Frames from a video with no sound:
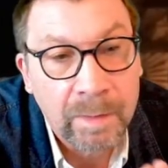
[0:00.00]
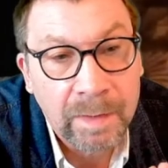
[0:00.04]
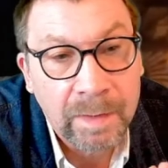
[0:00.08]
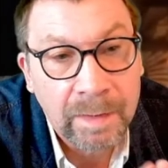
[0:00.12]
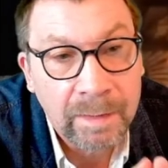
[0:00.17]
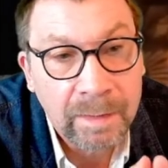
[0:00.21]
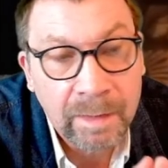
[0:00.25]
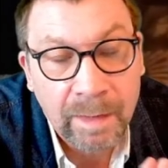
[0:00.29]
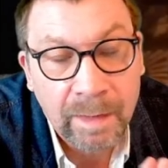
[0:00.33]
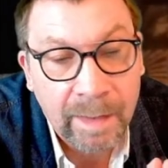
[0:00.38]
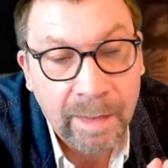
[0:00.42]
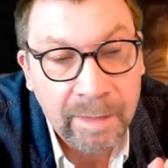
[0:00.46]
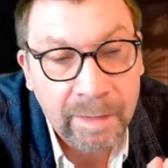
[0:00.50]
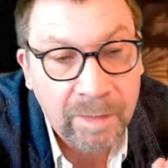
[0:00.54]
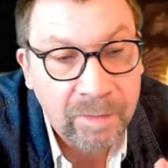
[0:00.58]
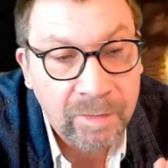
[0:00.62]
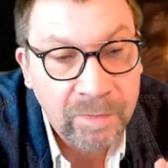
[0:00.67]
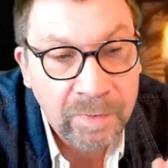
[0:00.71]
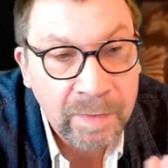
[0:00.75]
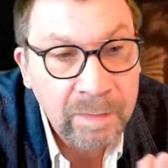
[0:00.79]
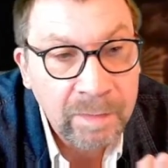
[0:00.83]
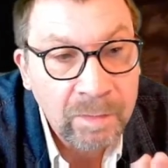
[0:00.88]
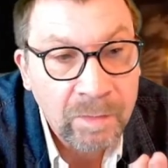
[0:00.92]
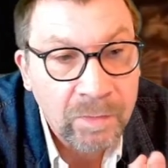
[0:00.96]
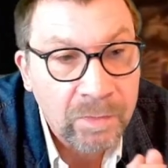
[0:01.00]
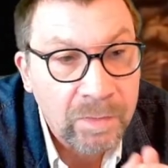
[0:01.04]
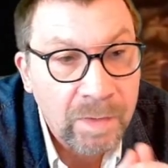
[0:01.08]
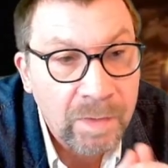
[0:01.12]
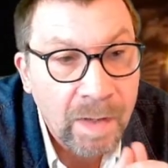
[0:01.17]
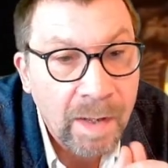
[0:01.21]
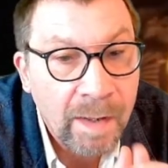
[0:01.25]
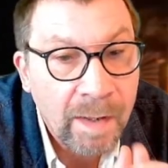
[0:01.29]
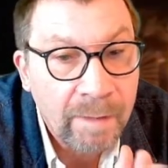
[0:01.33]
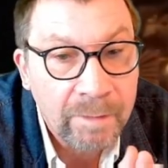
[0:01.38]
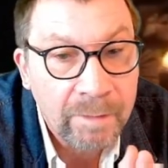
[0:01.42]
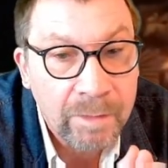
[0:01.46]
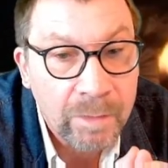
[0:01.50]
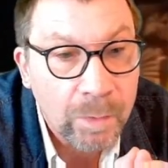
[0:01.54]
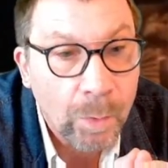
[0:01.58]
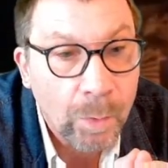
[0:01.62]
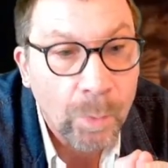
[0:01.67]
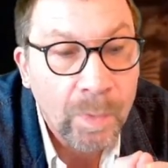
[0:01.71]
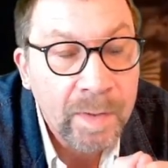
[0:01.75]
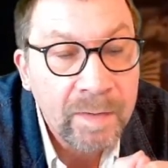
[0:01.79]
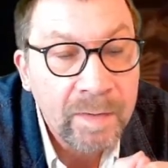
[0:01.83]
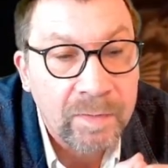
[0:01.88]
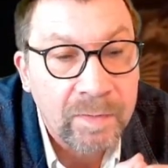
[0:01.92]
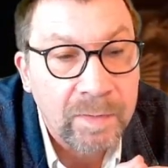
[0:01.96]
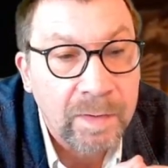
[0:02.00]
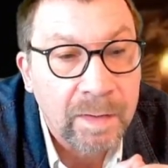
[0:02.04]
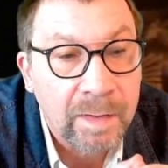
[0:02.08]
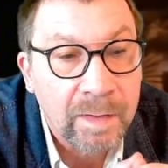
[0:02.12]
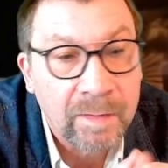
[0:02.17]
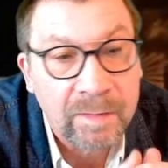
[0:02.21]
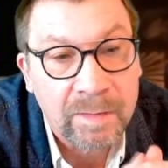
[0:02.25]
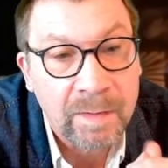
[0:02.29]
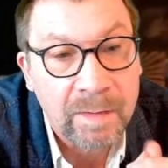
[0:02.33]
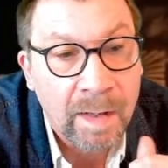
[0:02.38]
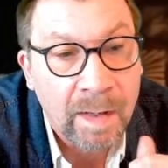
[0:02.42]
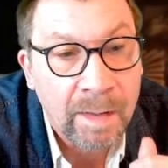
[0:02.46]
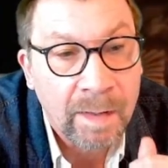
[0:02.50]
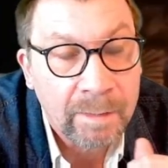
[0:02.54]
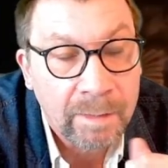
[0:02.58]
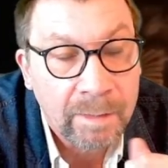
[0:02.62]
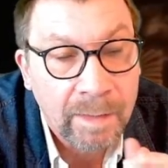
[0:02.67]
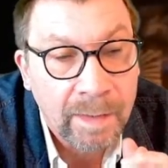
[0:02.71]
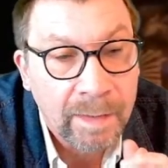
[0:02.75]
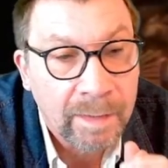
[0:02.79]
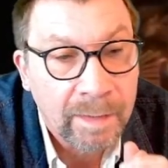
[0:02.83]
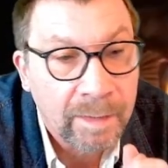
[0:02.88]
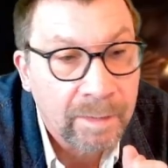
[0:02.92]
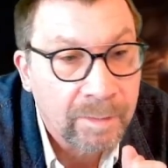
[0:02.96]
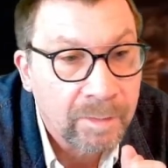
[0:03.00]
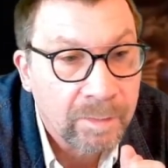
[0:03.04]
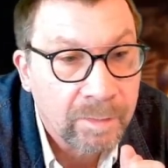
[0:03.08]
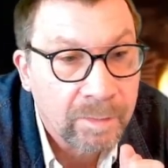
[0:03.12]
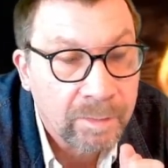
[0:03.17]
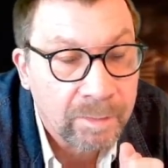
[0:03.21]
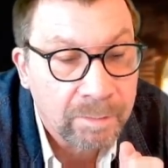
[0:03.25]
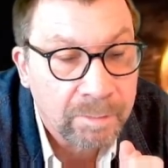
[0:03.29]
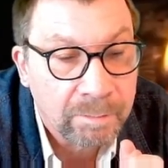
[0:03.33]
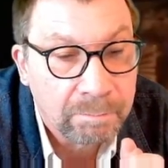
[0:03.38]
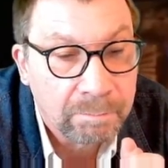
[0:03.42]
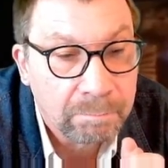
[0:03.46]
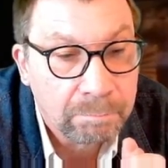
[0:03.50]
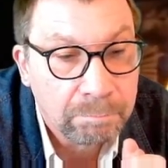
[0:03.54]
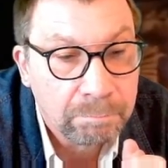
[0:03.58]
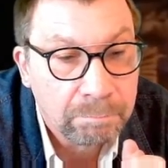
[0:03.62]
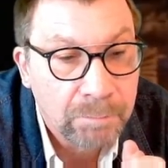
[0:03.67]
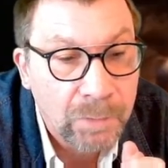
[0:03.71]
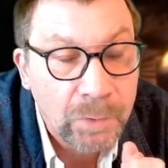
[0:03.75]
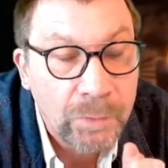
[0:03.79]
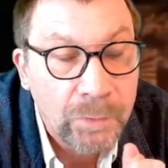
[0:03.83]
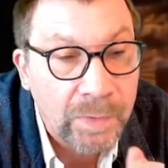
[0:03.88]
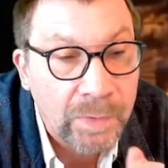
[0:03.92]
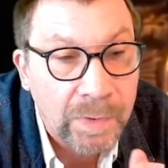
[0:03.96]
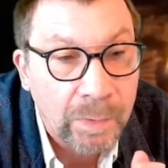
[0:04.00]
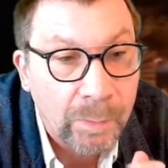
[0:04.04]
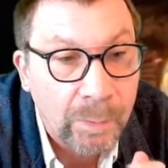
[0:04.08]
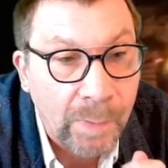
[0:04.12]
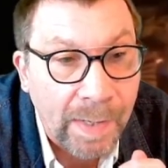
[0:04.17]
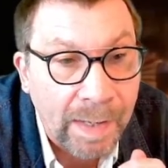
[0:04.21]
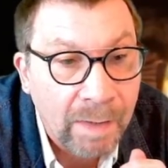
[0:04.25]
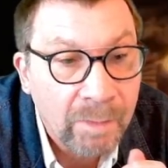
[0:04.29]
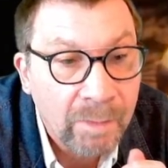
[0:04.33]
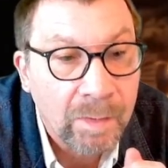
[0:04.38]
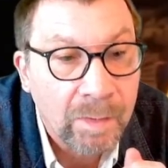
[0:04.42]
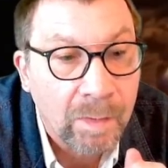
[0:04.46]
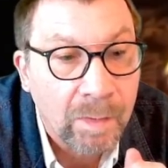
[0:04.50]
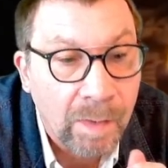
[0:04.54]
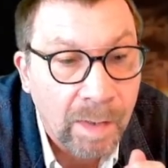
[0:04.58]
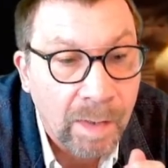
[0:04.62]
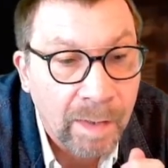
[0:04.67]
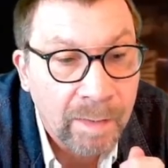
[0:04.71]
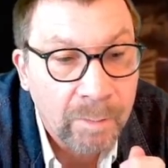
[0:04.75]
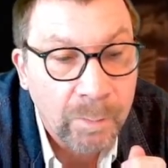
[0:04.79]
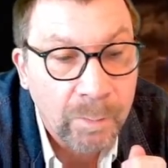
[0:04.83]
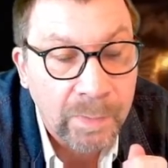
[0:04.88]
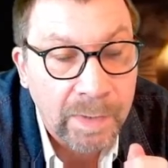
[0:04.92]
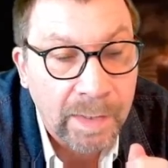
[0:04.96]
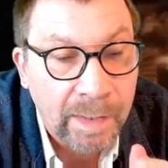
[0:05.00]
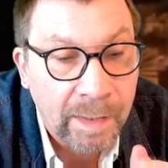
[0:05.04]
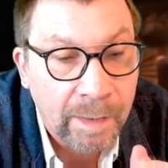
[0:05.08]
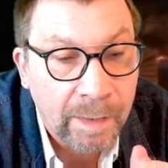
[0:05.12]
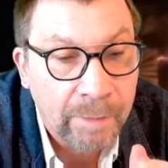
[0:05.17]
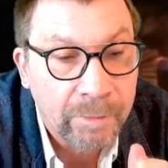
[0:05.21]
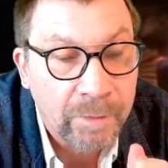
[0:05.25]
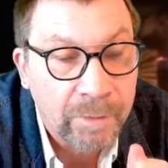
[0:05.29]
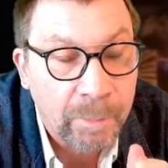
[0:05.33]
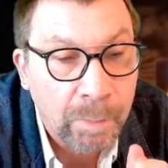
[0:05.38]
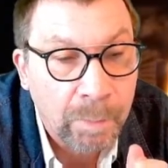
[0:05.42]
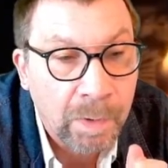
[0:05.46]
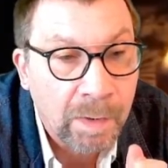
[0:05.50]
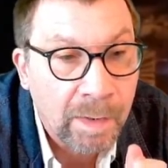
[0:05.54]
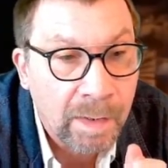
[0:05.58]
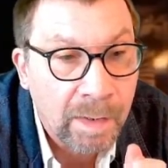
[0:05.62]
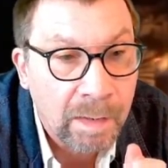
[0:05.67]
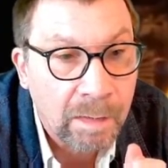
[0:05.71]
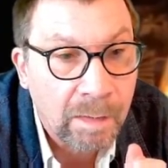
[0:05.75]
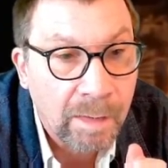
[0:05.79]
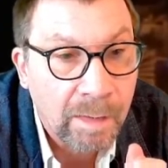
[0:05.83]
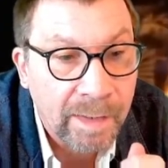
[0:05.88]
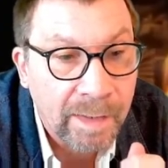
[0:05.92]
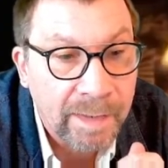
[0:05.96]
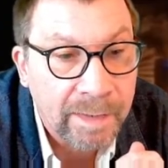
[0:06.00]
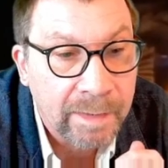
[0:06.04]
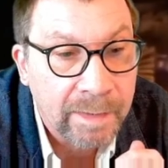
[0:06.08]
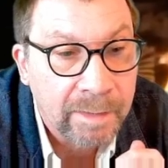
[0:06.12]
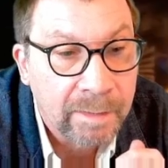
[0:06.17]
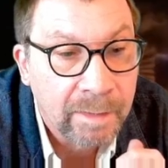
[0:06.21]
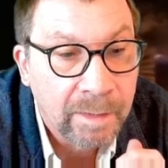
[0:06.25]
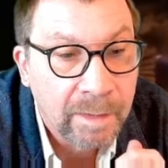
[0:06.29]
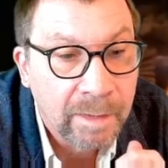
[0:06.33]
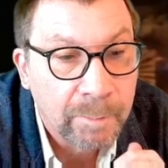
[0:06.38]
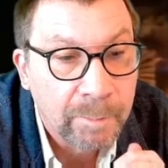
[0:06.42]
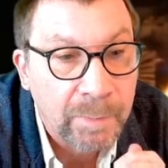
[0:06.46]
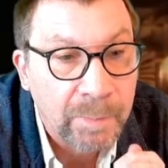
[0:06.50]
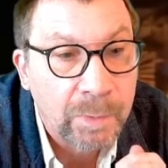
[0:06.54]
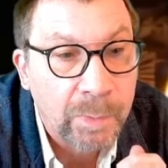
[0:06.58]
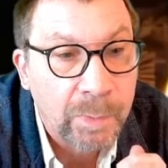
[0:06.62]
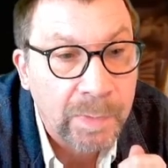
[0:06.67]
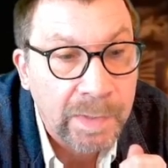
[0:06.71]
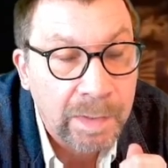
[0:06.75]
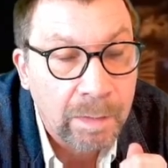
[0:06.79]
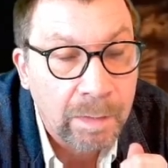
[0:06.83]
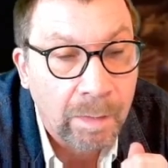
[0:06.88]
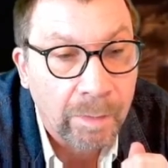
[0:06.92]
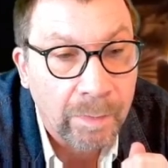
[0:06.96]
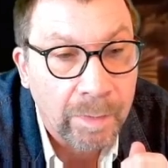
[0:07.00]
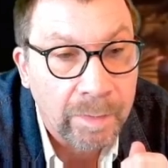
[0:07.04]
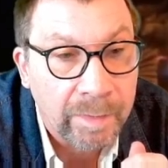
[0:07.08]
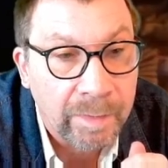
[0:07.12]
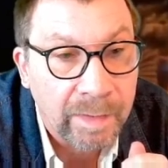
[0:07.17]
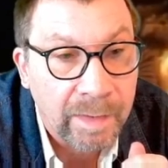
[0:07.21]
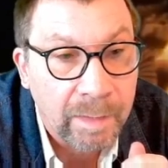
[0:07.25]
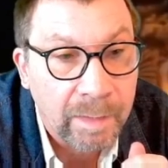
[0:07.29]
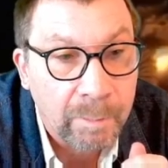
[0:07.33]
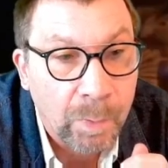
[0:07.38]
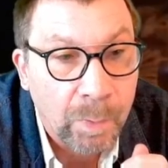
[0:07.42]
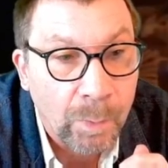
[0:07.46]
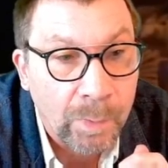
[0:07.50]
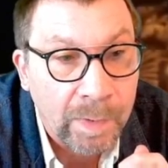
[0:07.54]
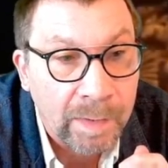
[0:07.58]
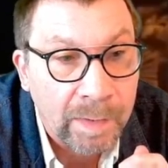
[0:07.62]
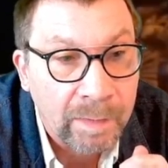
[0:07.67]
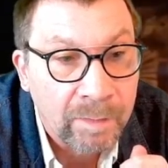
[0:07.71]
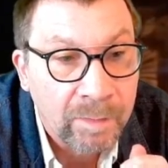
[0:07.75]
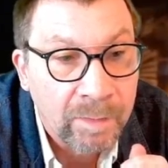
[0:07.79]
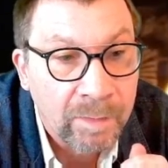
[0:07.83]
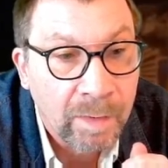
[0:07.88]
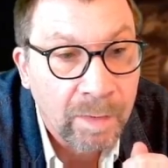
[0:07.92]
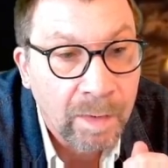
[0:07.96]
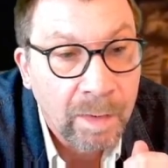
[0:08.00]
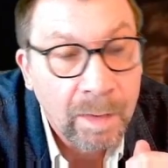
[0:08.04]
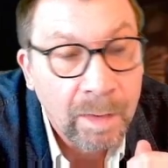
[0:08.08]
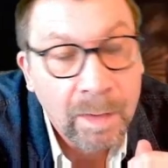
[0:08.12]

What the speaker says: And the signal's not noisy. It's not like it's moving around a lot and we have to plot a line between all the data points.